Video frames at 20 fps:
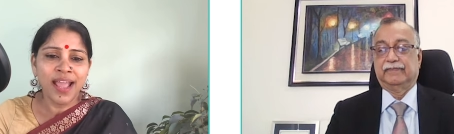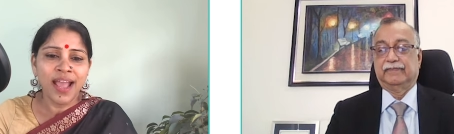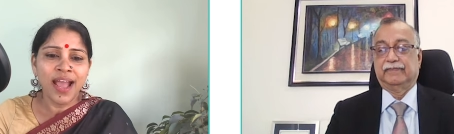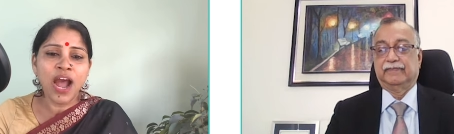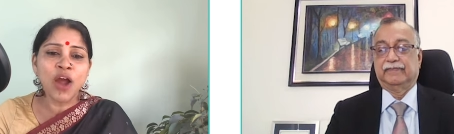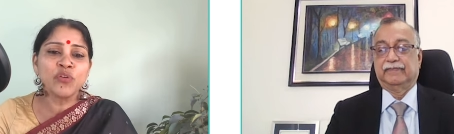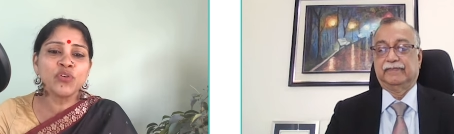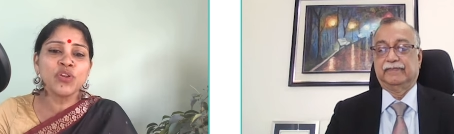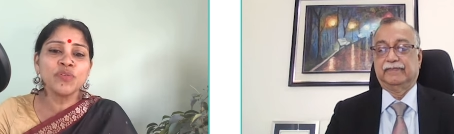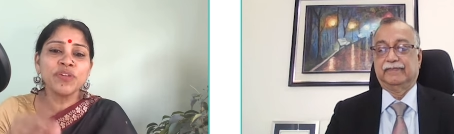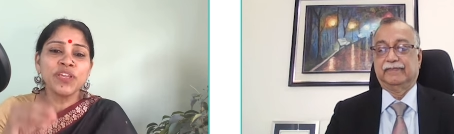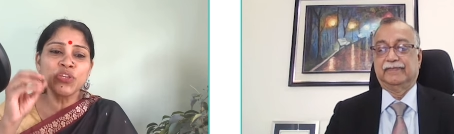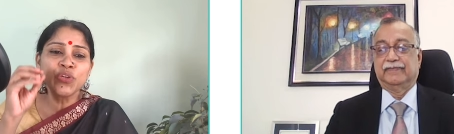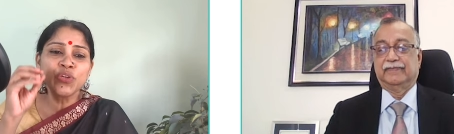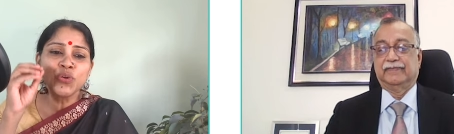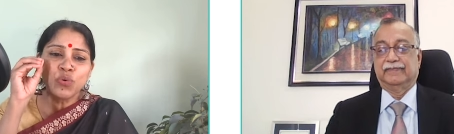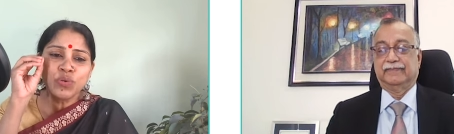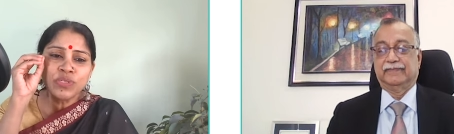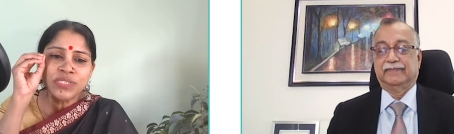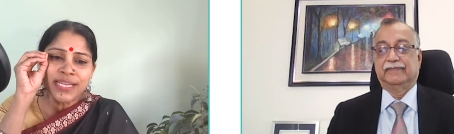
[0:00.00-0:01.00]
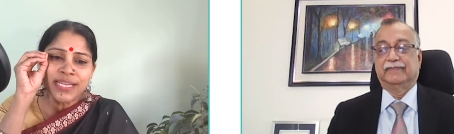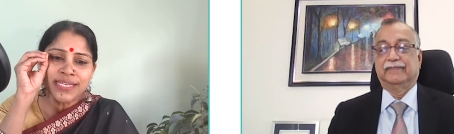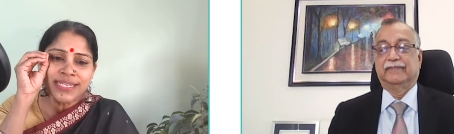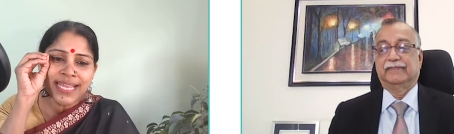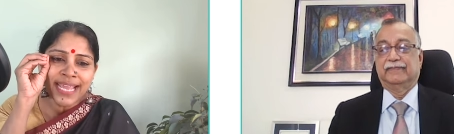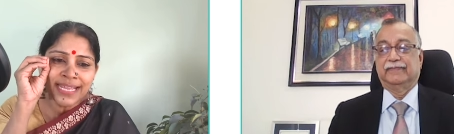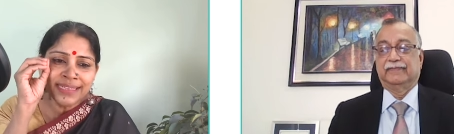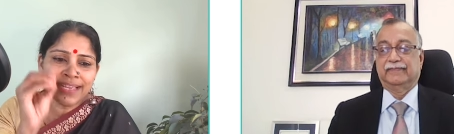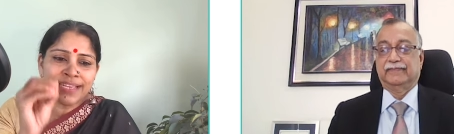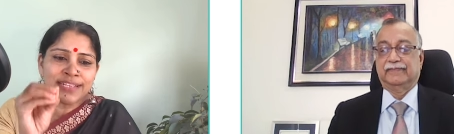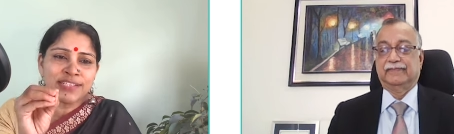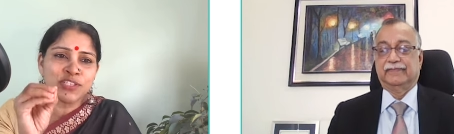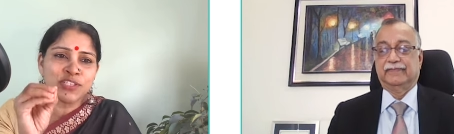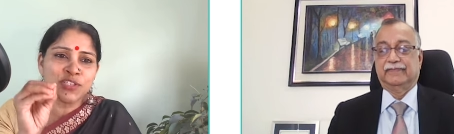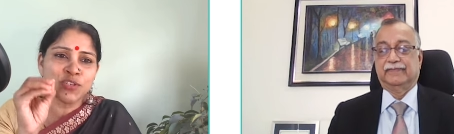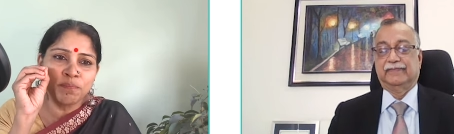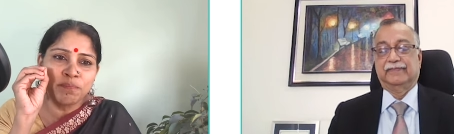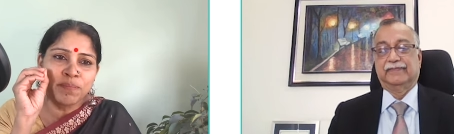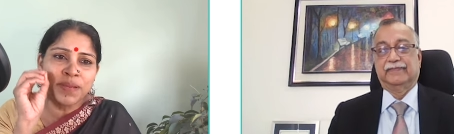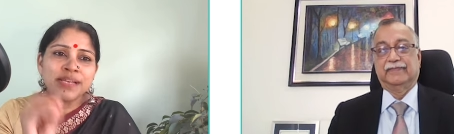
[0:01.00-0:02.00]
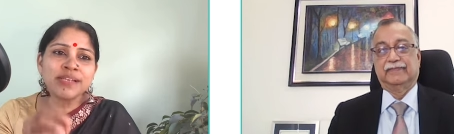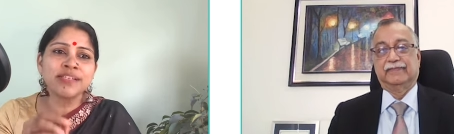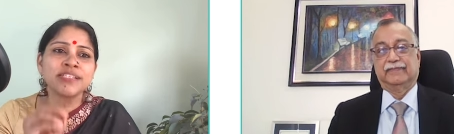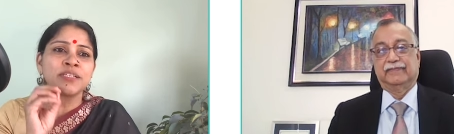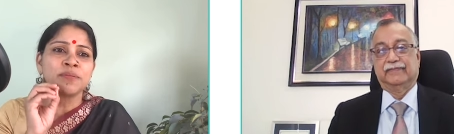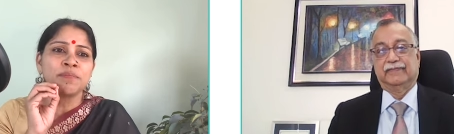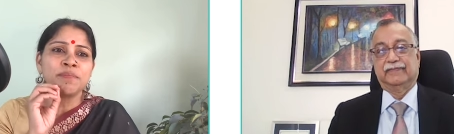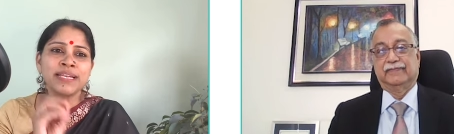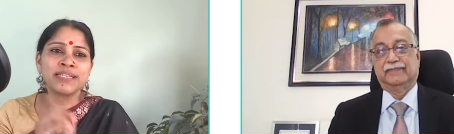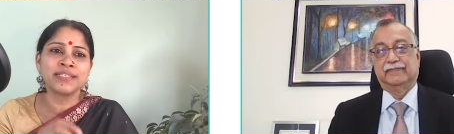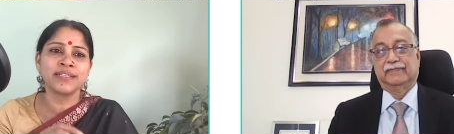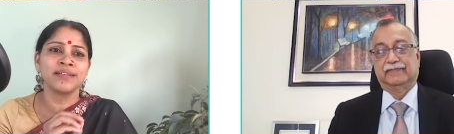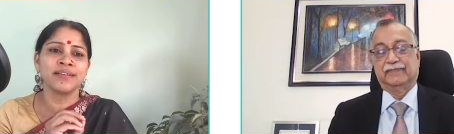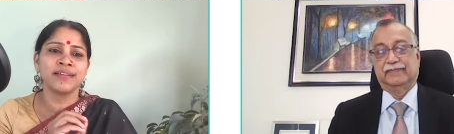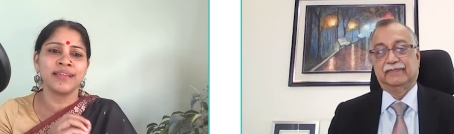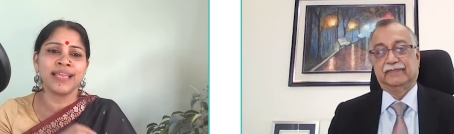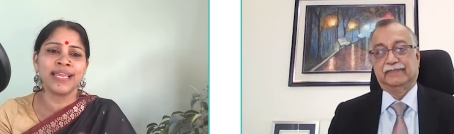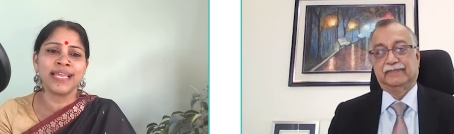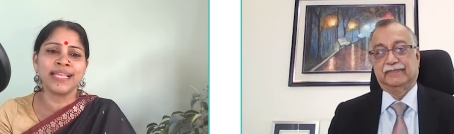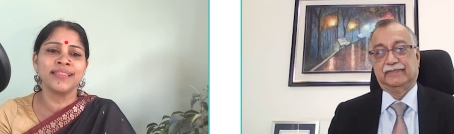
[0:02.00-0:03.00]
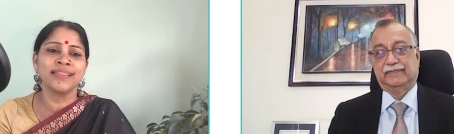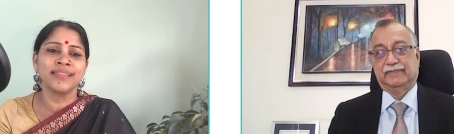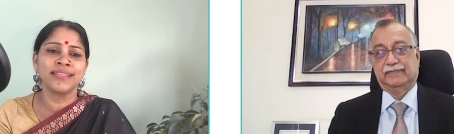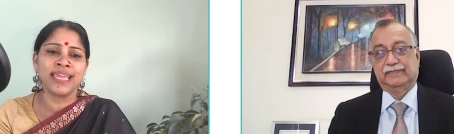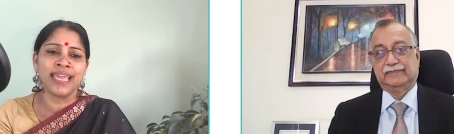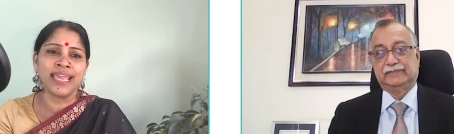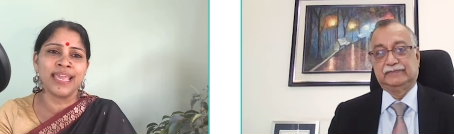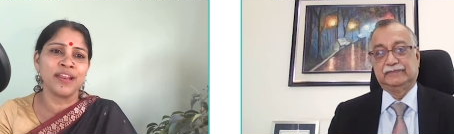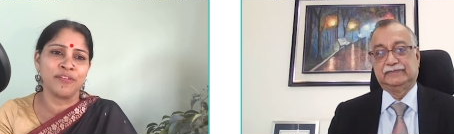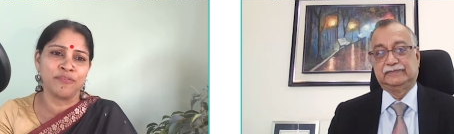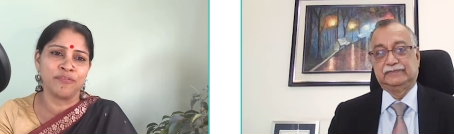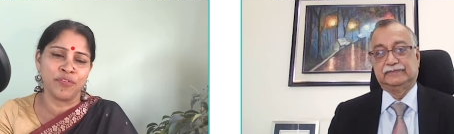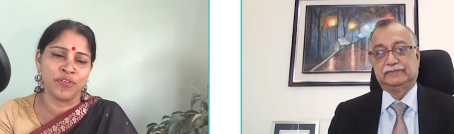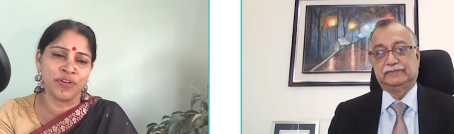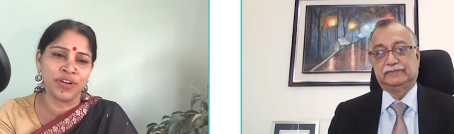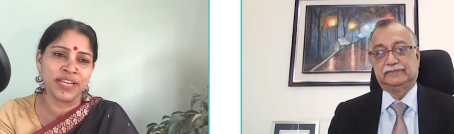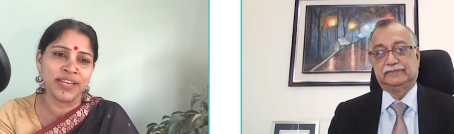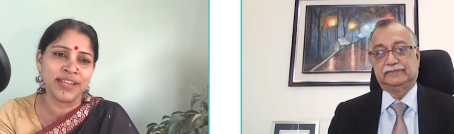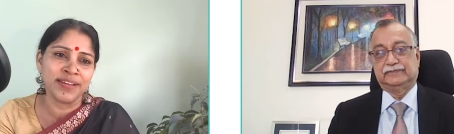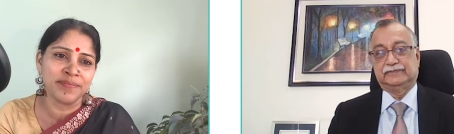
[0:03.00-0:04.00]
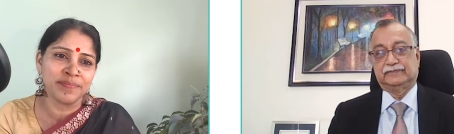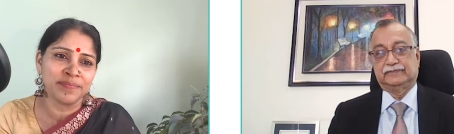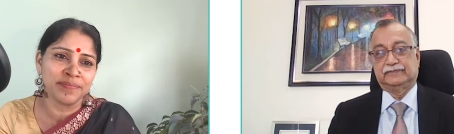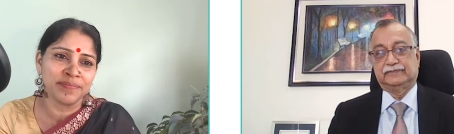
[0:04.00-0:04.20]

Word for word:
Speaker 1: How do we use that ethics to build better health care for India?